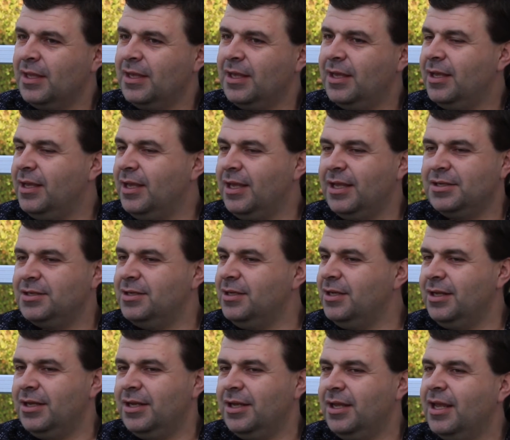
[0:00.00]

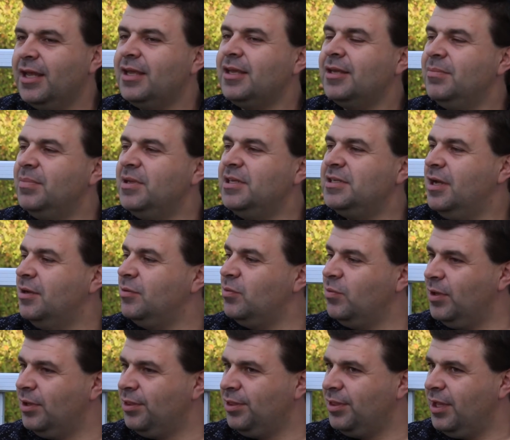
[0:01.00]
It can be done
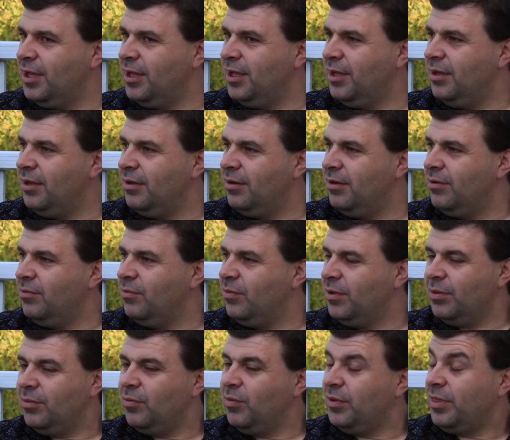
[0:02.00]
with
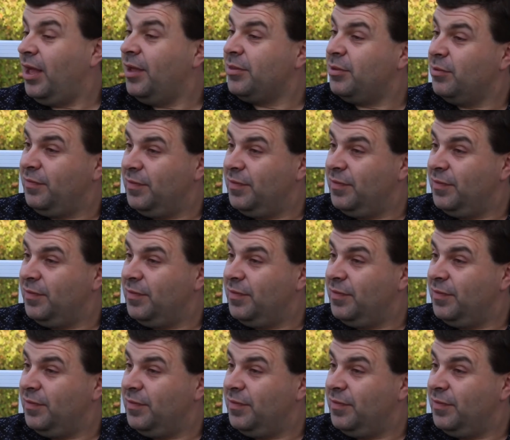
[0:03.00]
other